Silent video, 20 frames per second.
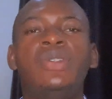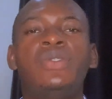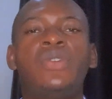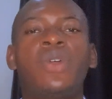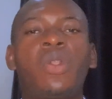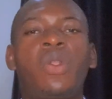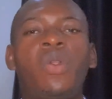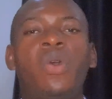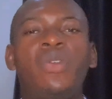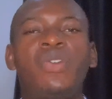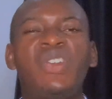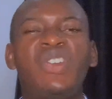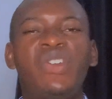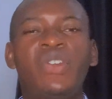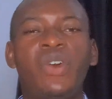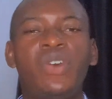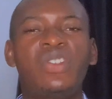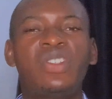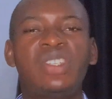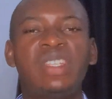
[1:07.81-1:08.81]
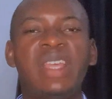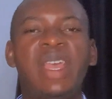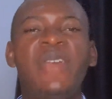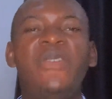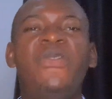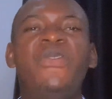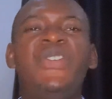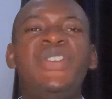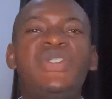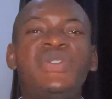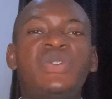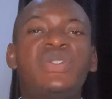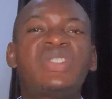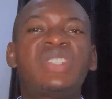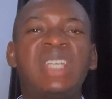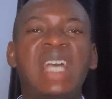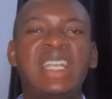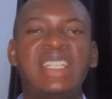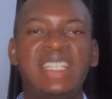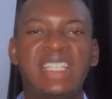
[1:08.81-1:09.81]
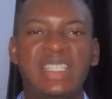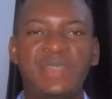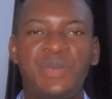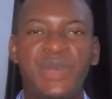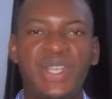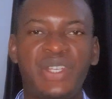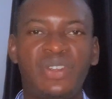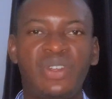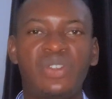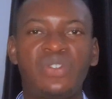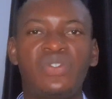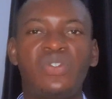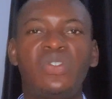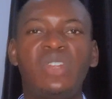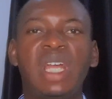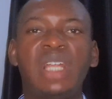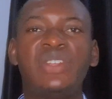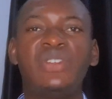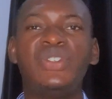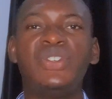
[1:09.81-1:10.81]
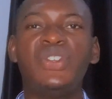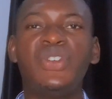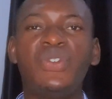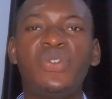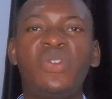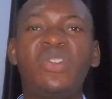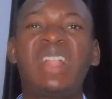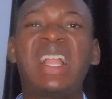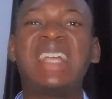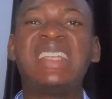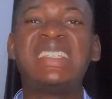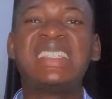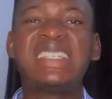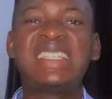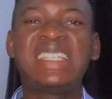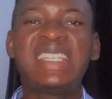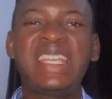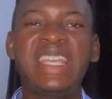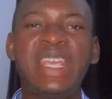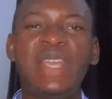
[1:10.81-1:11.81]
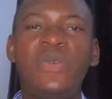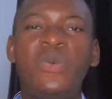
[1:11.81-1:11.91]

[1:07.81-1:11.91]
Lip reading: to conduct a visual site inspection so that you can see